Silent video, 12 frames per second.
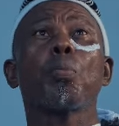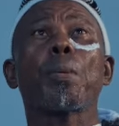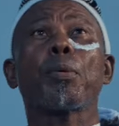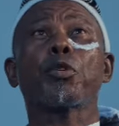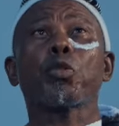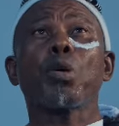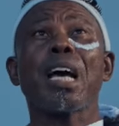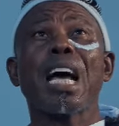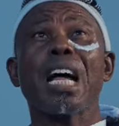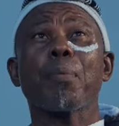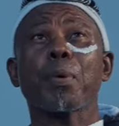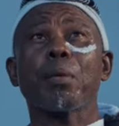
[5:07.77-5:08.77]
You people should
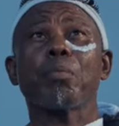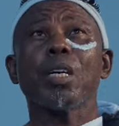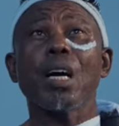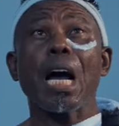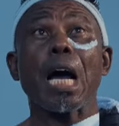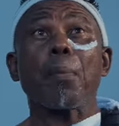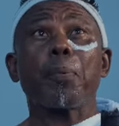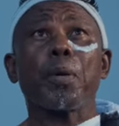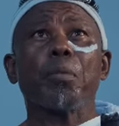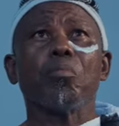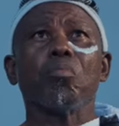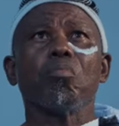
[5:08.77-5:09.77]
help him,
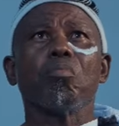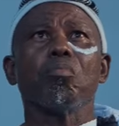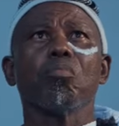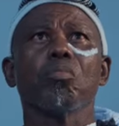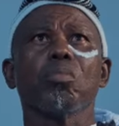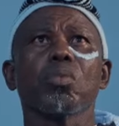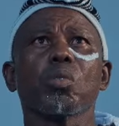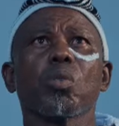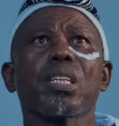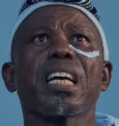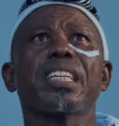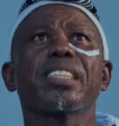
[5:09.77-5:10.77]
help him
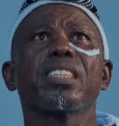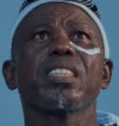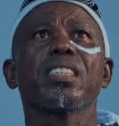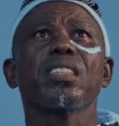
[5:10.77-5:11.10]
to get